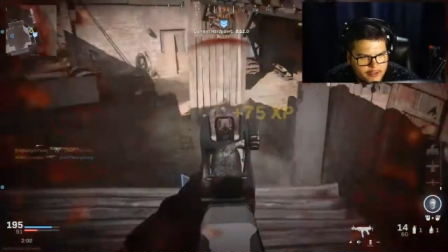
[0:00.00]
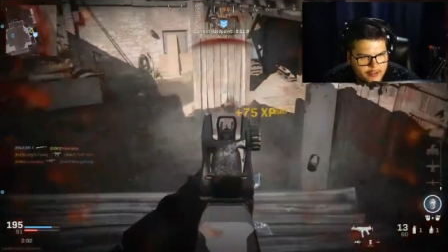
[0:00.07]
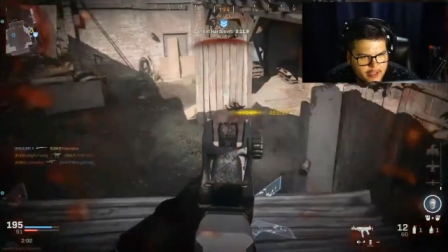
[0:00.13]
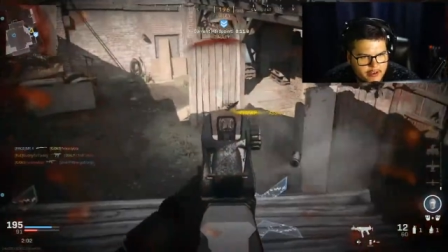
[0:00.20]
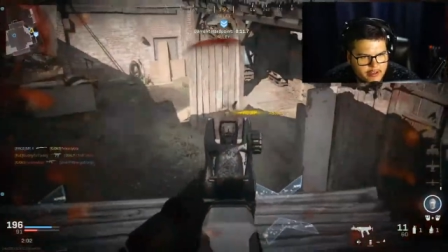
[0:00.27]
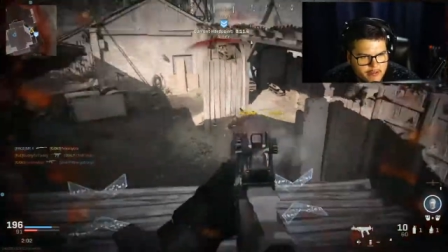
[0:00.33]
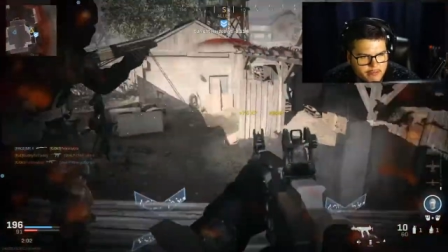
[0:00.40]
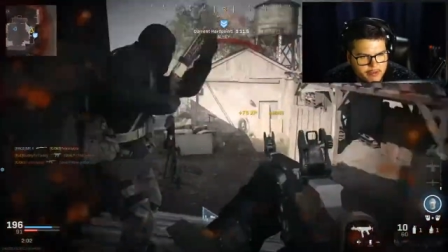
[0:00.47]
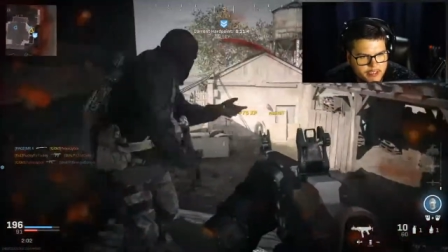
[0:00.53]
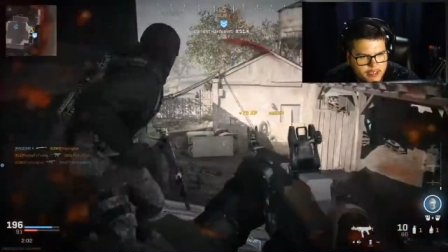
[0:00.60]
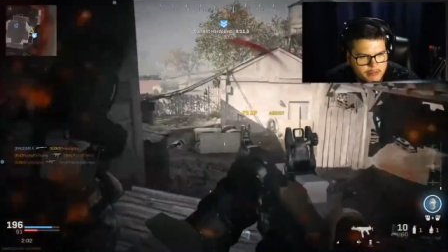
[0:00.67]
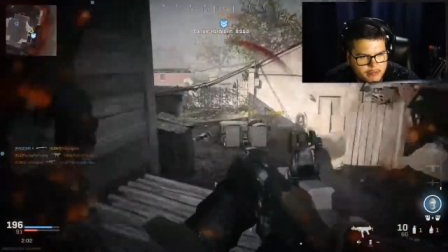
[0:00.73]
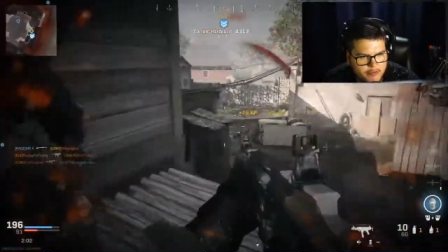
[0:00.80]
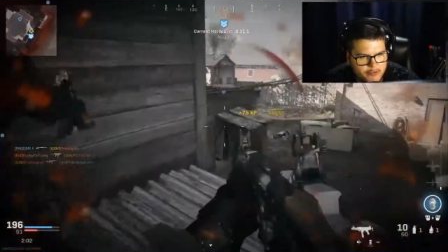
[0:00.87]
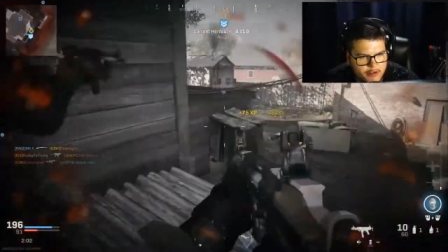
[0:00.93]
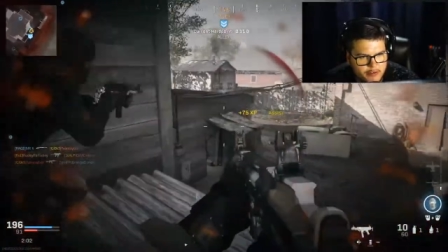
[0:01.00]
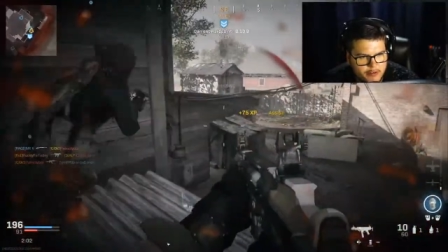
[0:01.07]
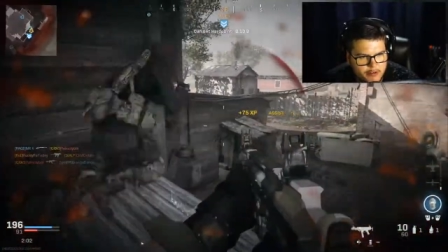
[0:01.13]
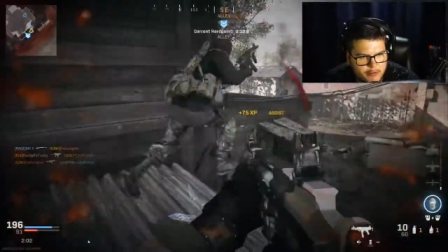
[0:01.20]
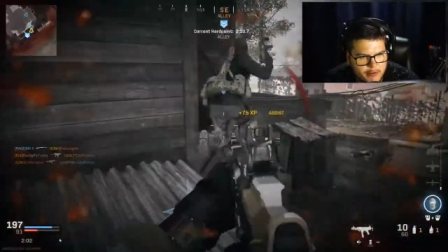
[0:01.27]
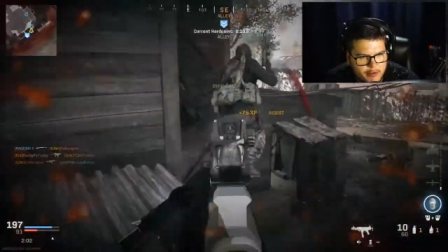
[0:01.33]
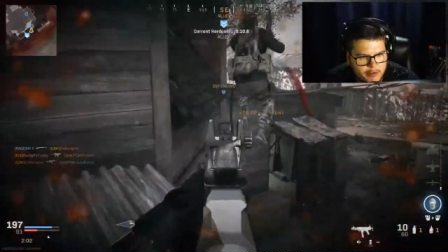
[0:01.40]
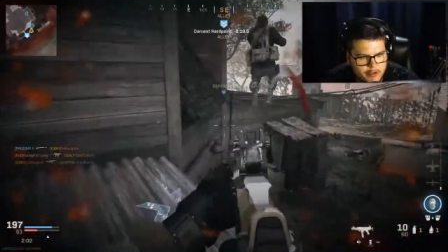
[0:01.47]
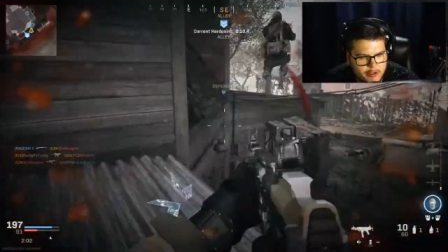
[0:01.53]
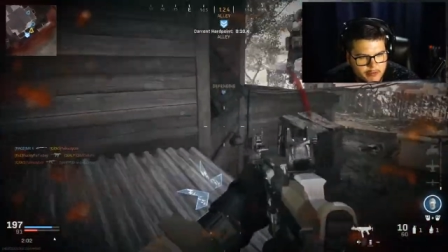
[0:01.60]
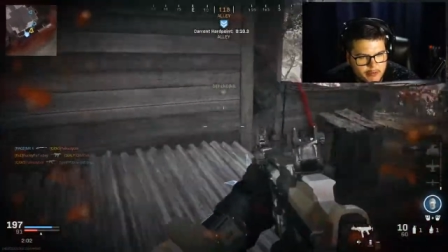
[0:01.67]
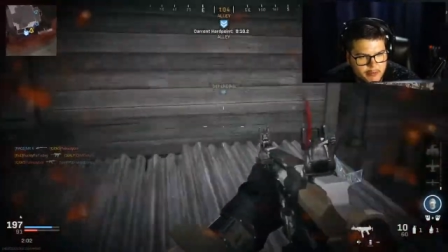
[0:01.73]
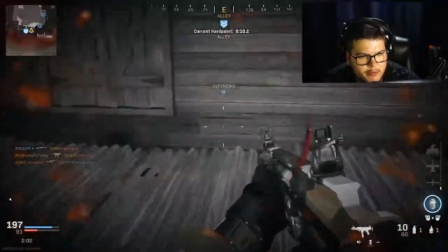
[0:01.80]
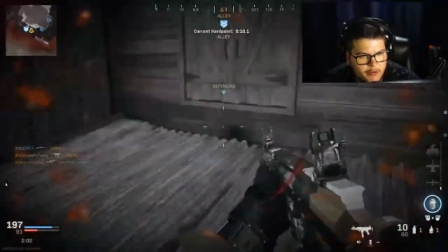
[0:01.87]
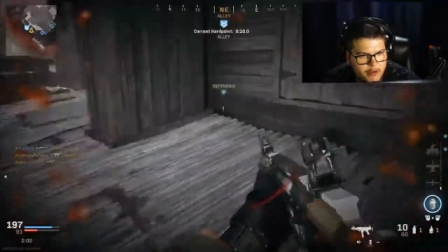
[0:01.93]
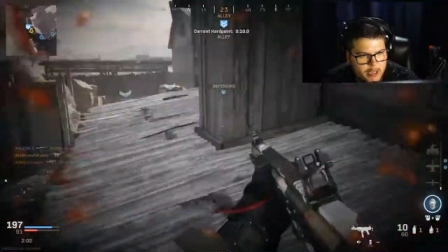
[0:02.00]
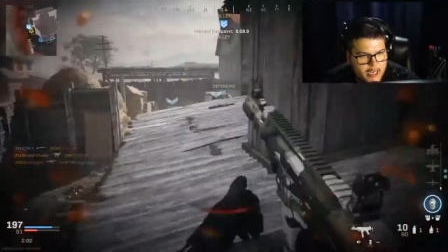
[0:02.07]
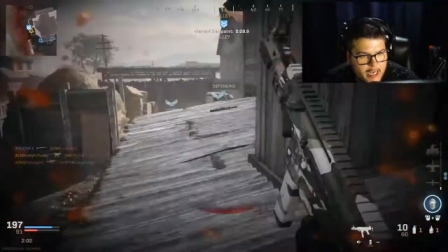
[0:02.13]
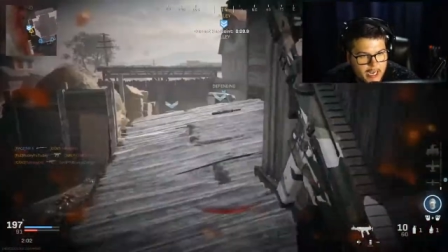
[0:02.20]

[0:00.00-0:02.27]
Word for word: thousand percent more fun when you're playing with other people.